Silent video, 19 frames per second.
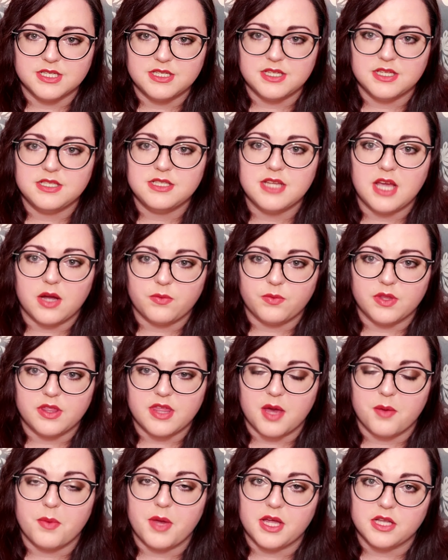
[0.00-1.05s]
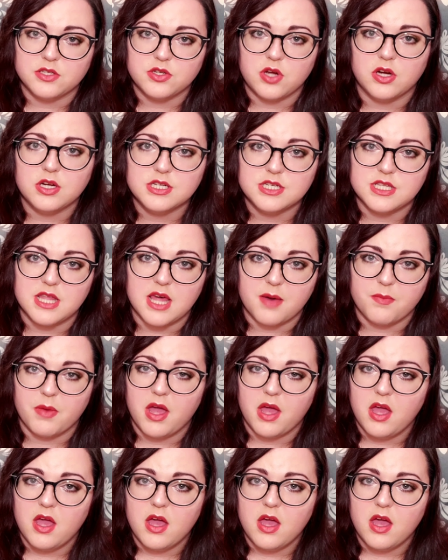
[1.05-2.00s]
sit down with them and talk to them